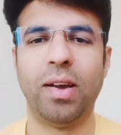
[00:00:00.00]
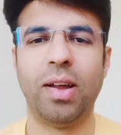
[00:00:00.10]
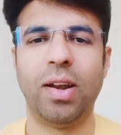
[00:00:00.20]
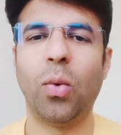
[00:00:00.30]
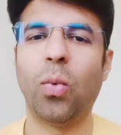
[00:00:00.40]

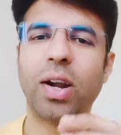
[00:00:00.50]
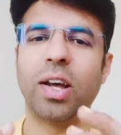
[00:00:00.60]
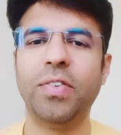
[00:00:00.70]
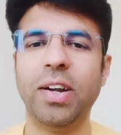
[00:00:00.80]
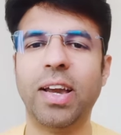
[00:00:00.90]
Now, what
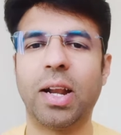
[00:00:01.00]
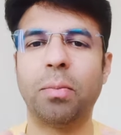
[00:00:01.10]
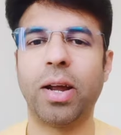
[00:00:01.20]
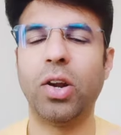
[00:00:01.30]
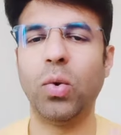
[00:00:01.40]
affinity
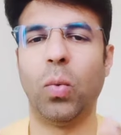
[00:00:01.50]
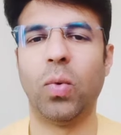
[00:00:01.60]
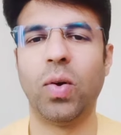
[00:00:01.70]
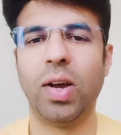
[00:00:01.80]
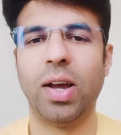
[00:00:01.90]
diagram can do?
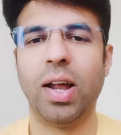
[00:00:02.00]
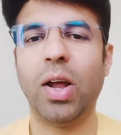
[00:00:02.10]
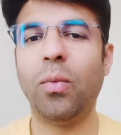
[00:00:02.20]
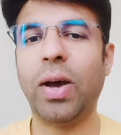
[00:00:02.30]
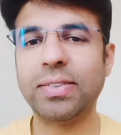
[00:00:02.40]

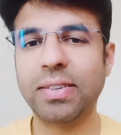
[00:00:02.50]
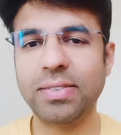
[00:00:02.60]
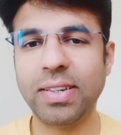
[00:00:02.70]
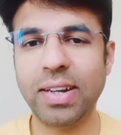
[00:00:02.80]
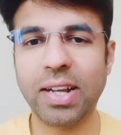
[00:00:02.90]
Now, as I
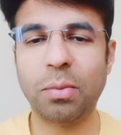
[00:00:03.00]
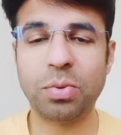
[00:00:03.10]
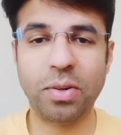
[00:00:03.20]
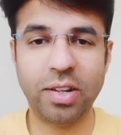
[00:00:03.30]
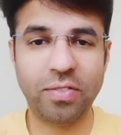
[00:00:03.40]
said, it comes
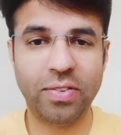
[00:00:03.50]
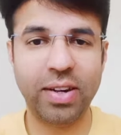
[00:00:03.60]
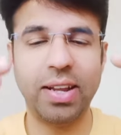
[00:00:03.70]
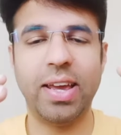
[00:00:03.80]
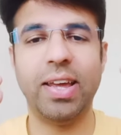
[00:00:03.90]
from
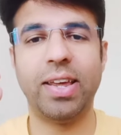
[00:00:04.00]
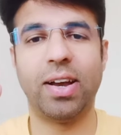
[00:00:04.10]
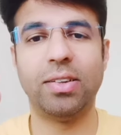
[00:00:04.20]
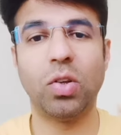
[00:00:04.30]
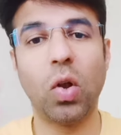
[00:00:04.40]
different
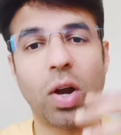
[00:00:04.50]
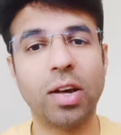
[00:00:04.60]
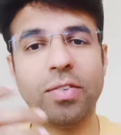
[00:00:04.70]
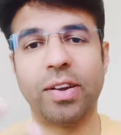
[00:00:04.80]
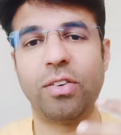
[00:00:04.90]
areas, a lot
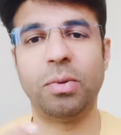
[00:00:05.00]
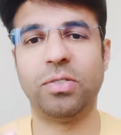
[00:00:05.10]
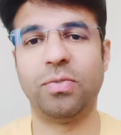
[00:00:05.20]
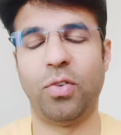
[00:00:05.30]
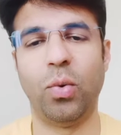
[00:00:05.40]
of
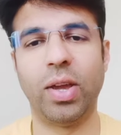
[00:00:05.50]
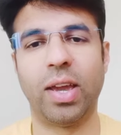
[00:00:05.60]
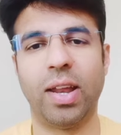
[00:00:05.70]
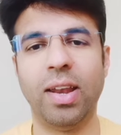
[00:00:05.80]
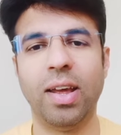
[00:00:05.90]
requirements flowing
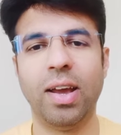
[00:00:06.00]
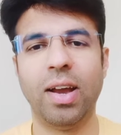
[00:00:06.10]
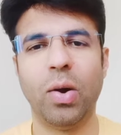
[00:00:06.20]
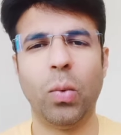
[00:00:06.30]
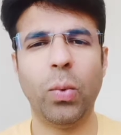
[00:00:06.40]
in.
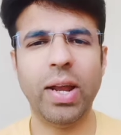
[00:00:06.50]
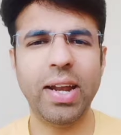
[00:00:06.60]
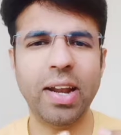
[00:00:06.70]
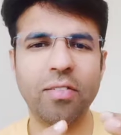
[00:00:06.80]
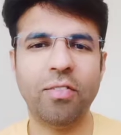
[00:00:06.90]
We
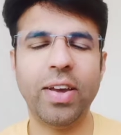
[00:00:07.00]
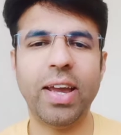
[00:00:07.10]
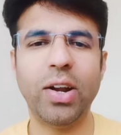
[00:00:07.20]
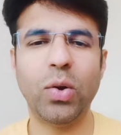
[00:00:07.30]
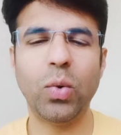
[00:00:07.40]
need a
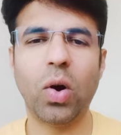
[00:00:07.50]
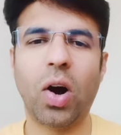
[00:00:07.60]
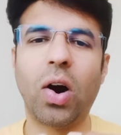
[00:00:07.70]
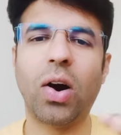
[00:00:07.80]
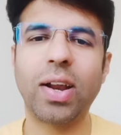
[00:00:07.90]
way to
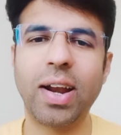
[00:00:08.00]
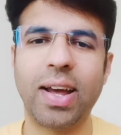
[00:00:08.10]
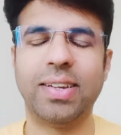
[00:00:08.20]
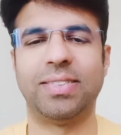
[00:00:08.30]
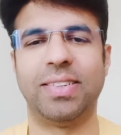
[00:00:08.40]

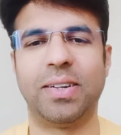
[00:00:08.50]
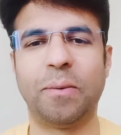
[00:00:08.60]
organize it.